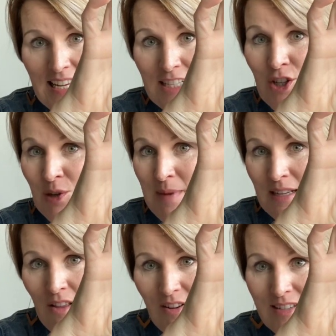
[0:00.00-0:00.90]
It took me a
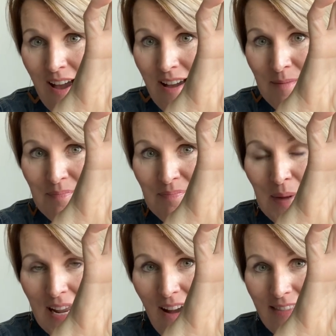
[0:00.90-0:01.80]
long time, but
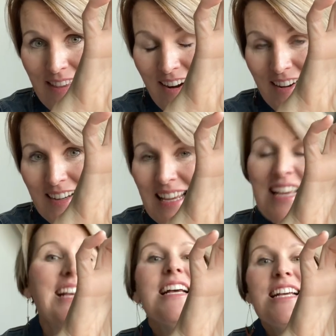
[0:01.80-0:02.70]
I got there.
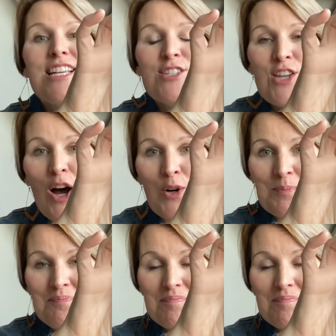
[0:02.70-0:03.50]
So